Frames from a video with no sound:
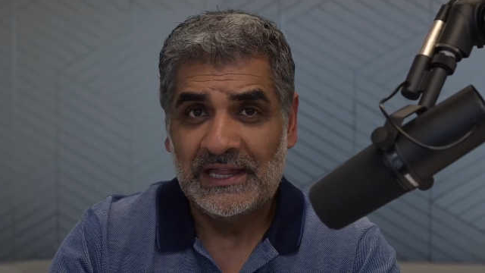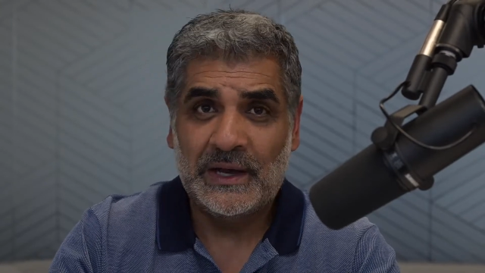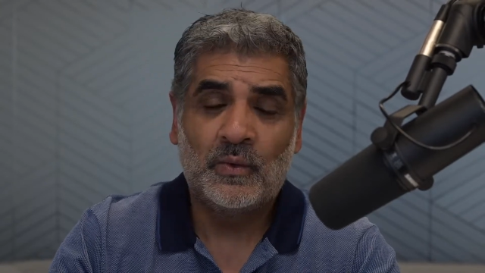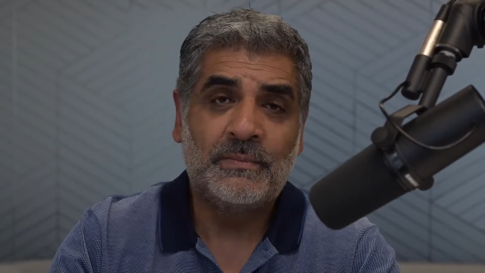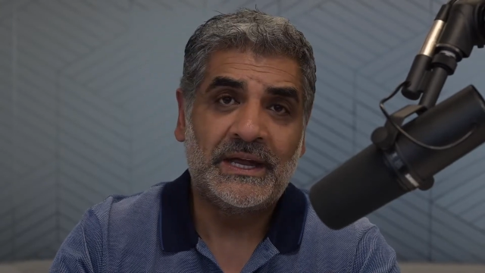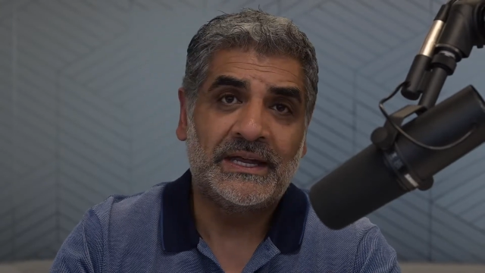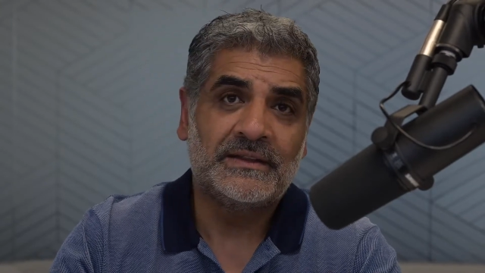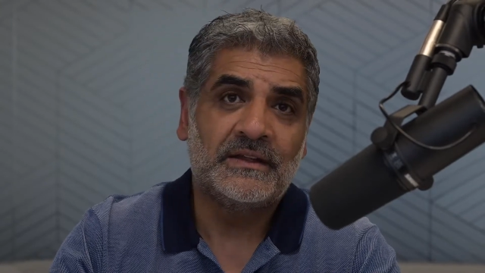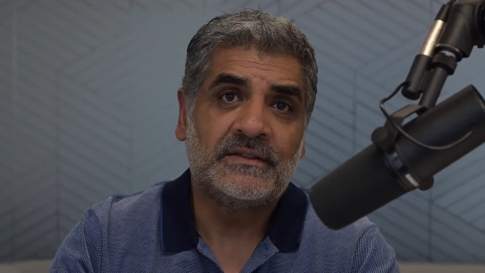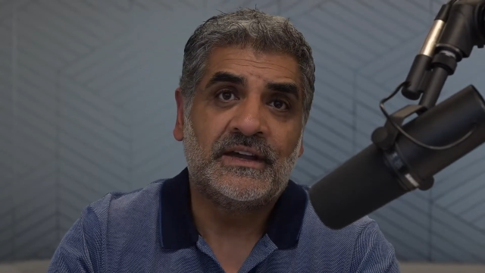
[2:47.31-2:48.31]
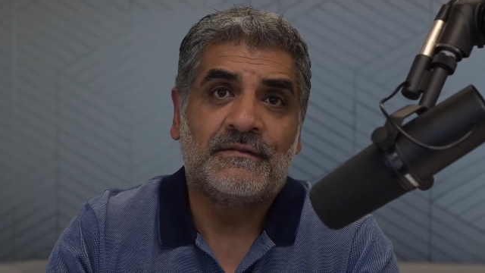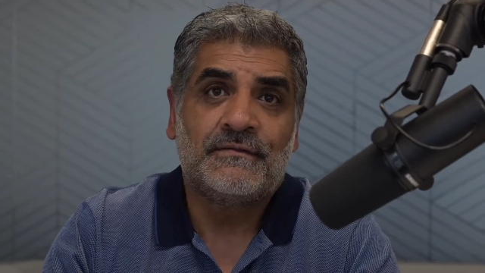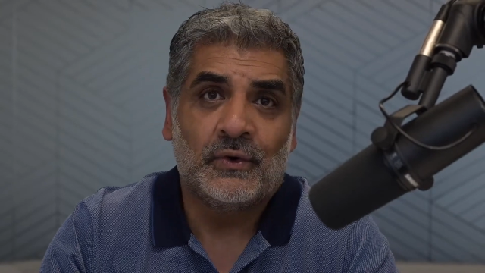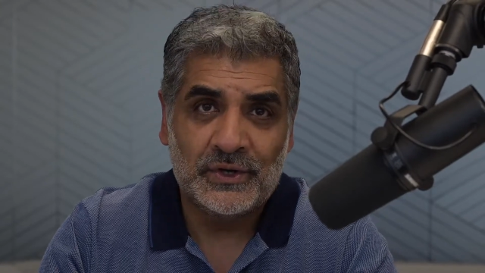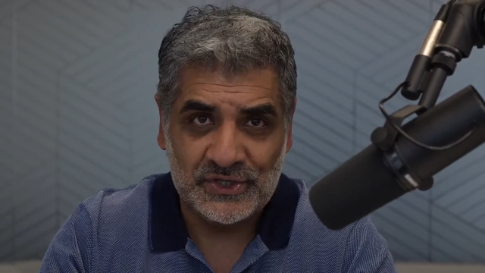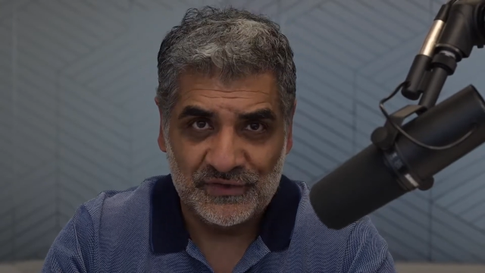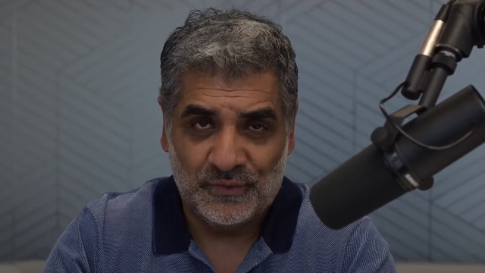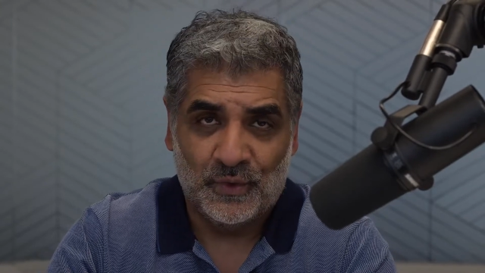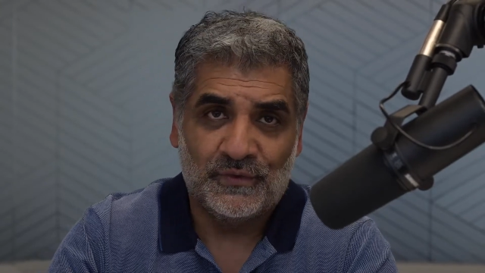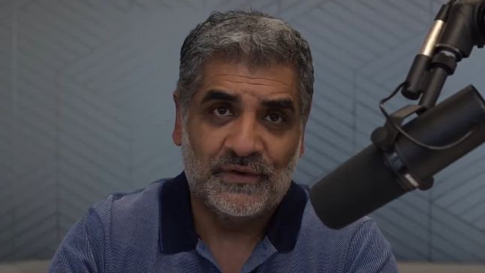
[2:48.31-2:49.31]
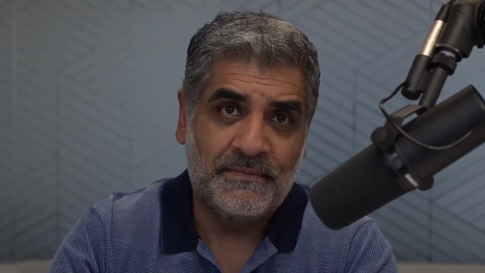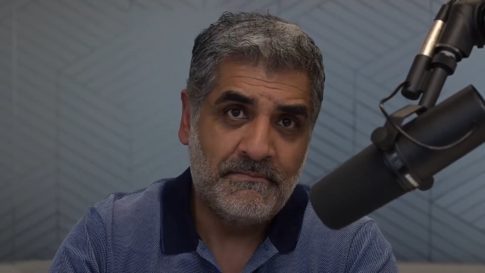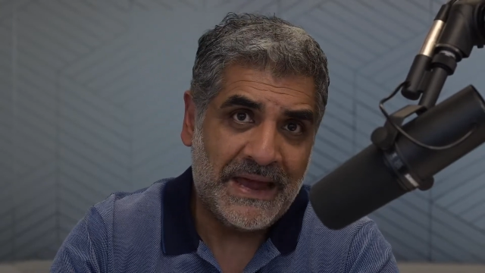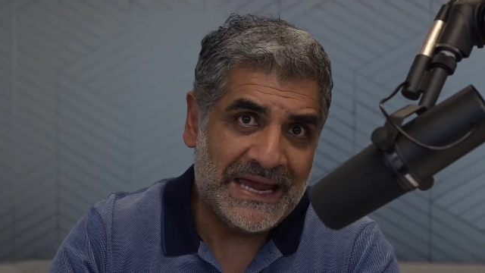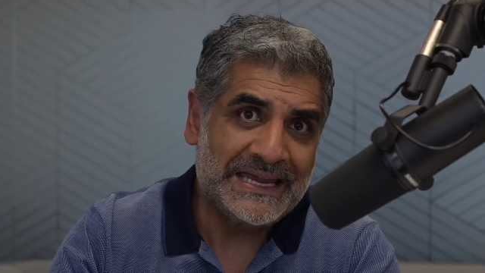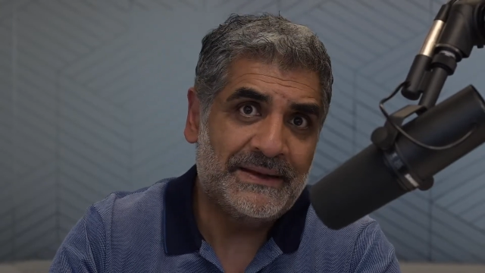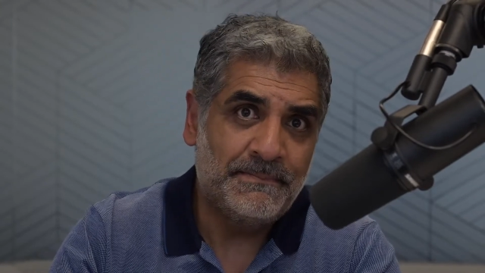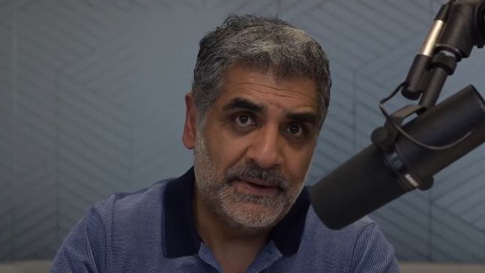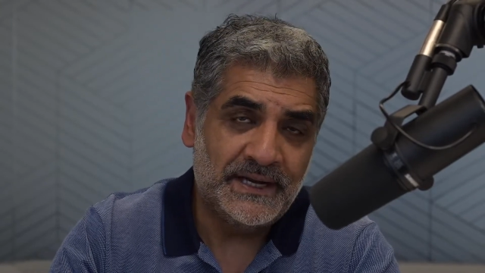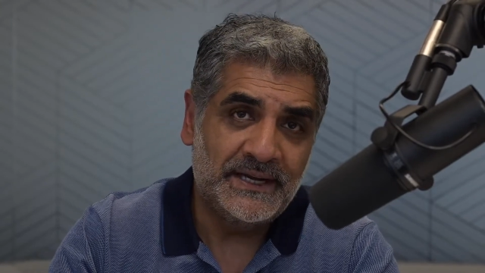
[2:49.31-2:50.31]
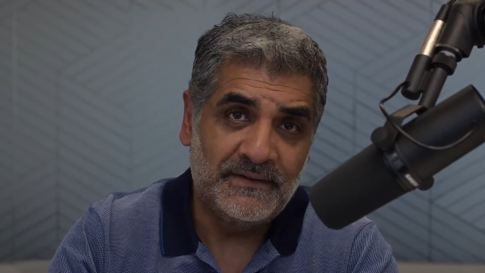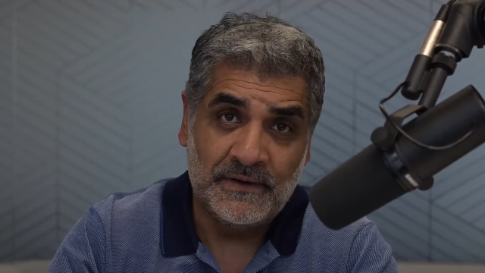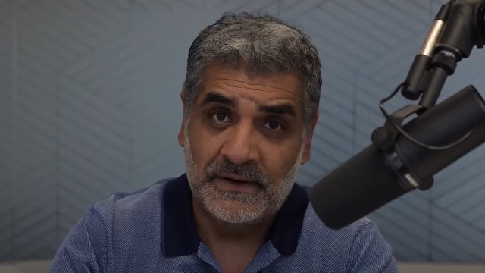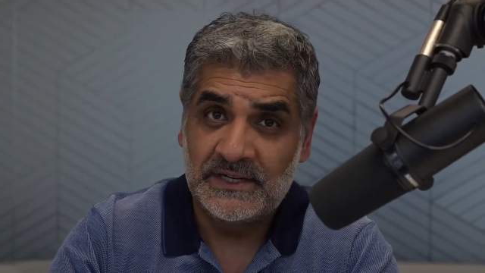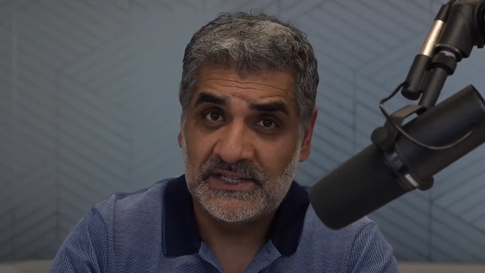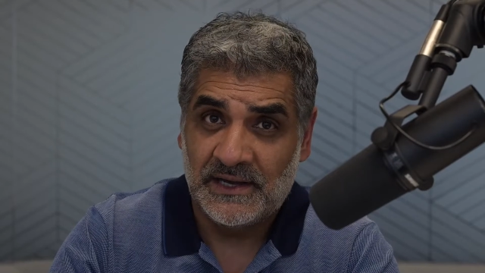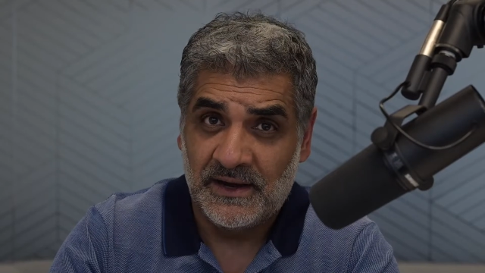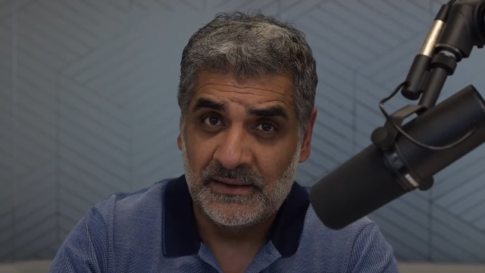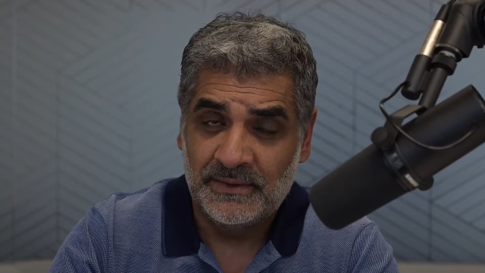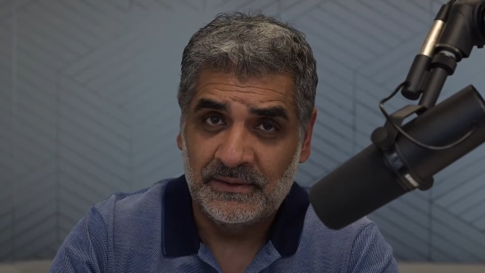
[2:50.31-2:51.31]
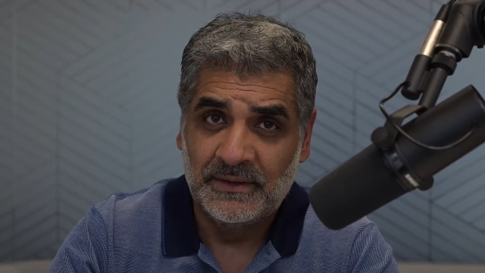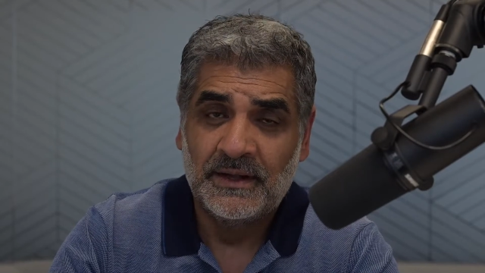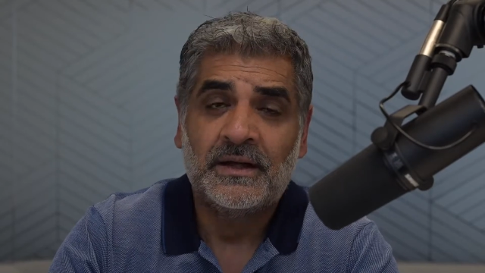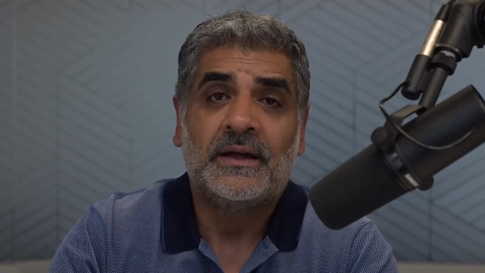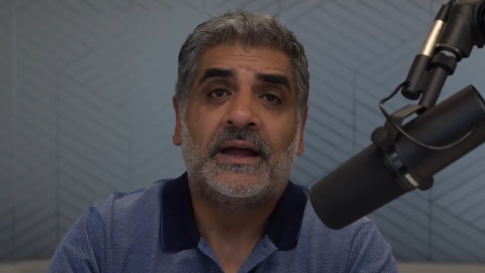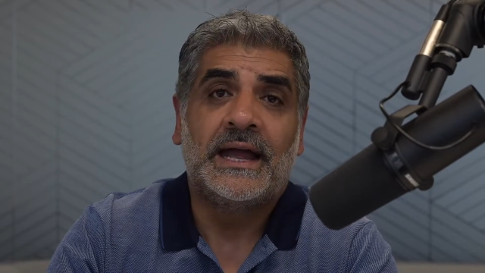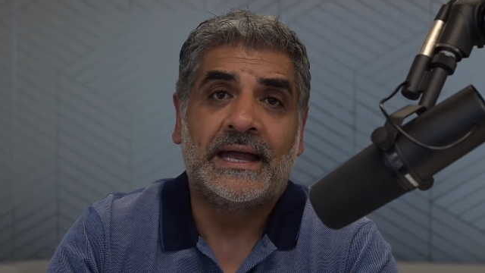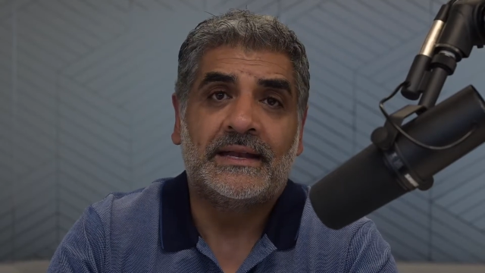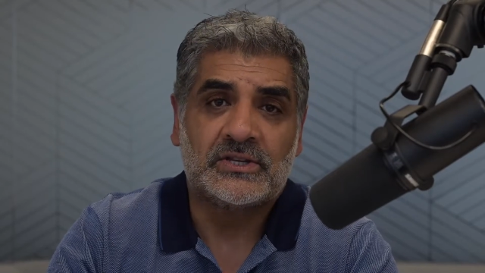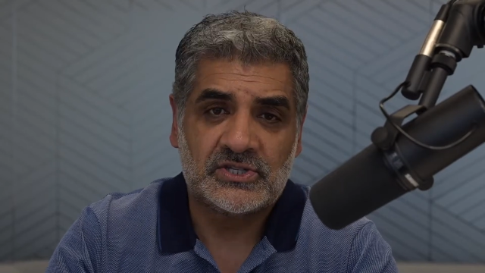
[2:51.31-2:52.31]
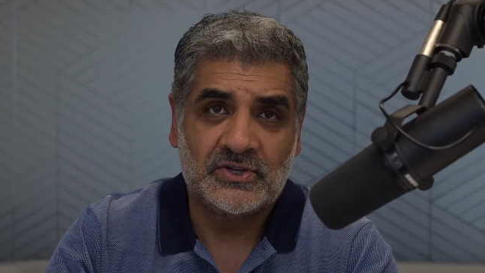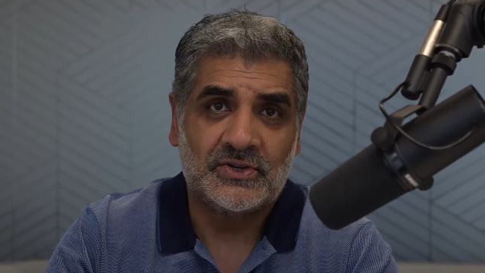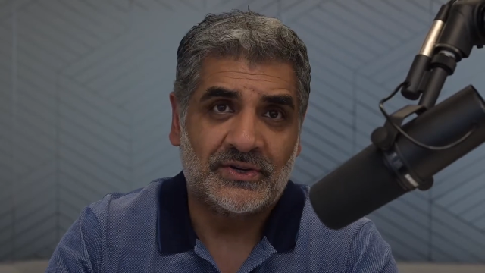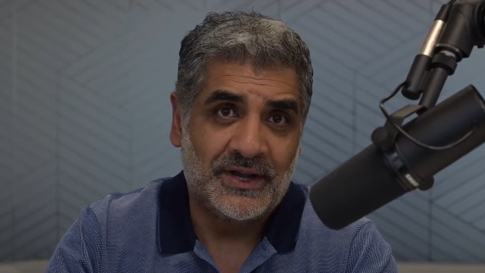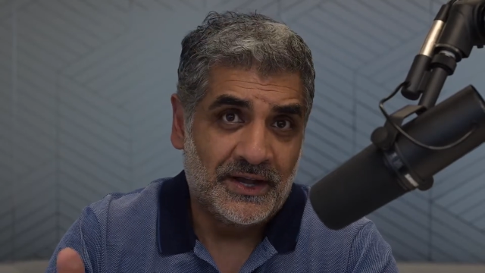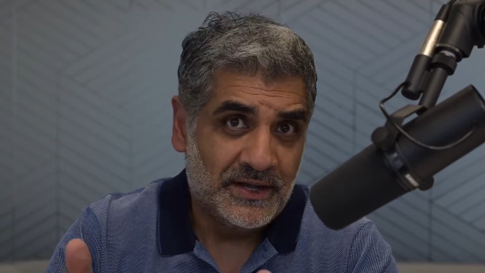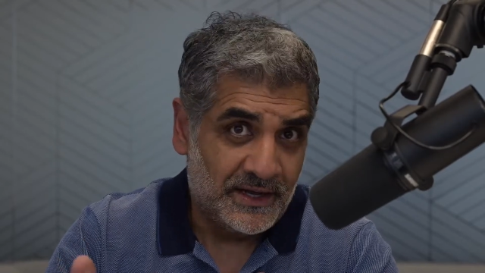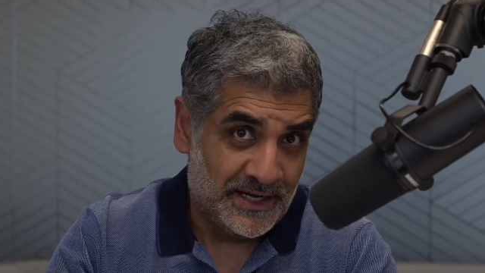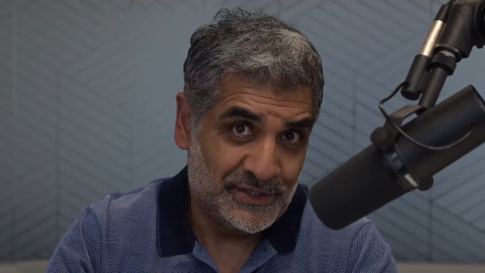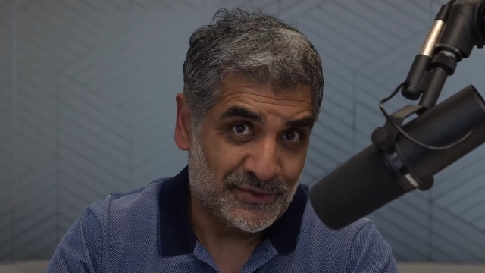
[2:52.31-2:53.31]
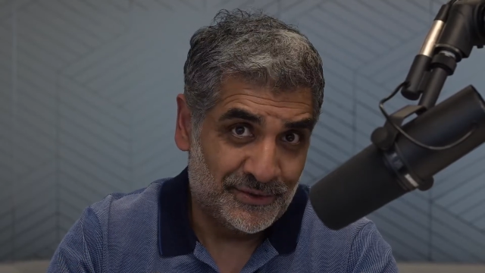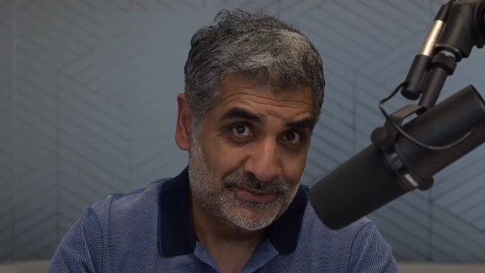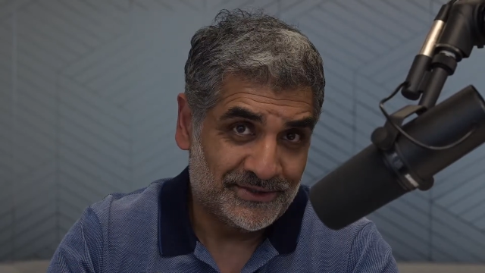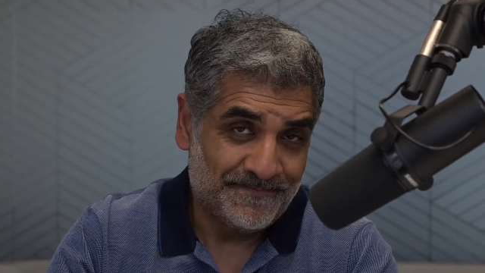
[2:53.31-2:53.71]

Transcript: That will mean that the avoidance of warfarin may be very desirable in certain age groups.